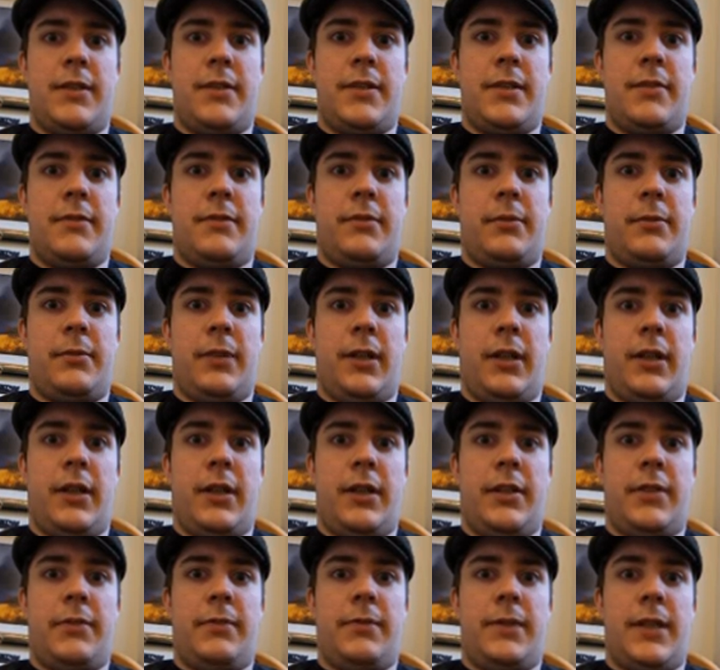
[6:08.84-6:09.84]
to from the
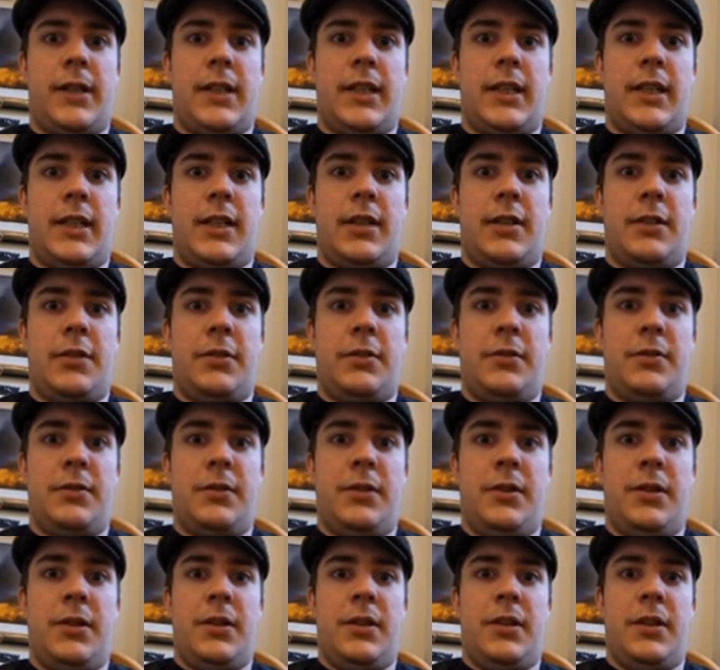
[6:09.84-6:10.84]
last video
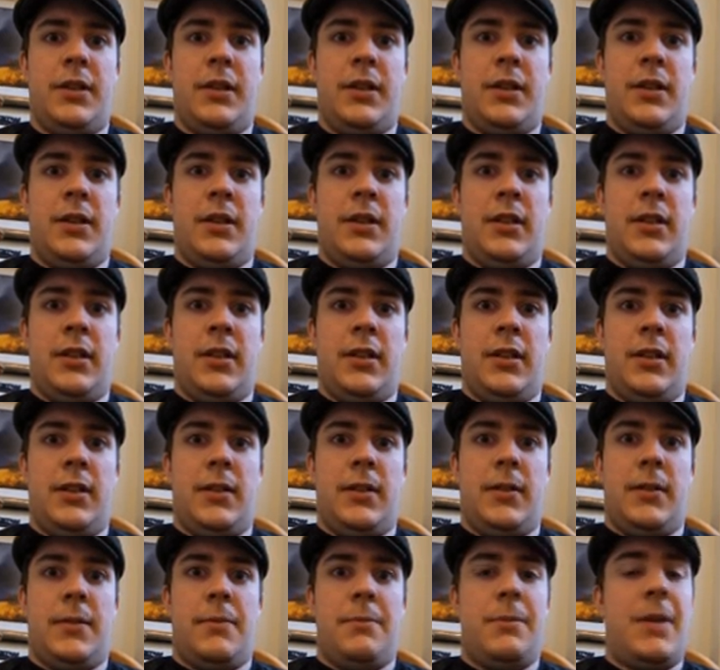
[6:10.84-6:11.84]

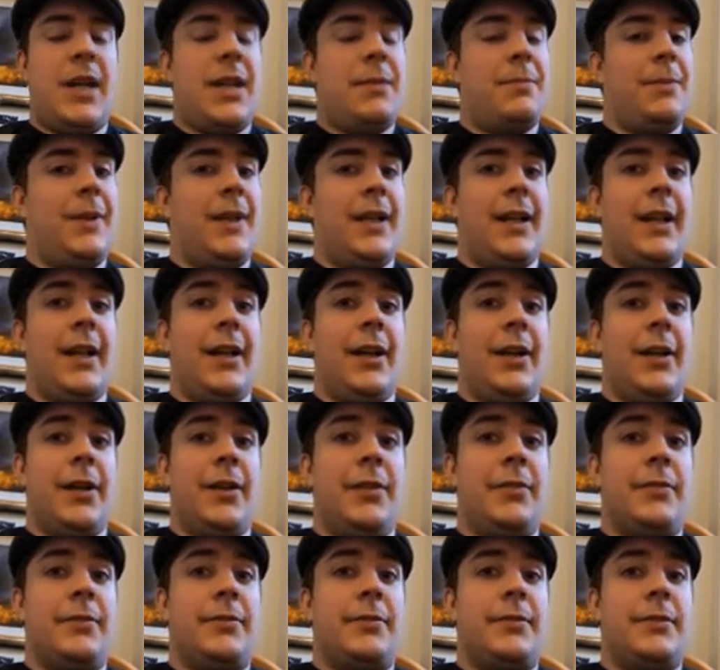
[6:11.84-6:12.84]
made me
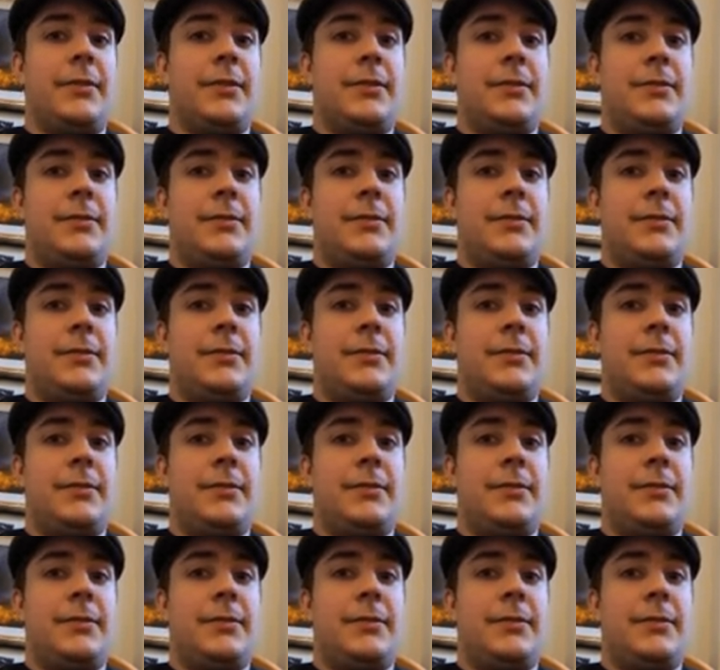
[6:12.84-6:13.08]
laugh.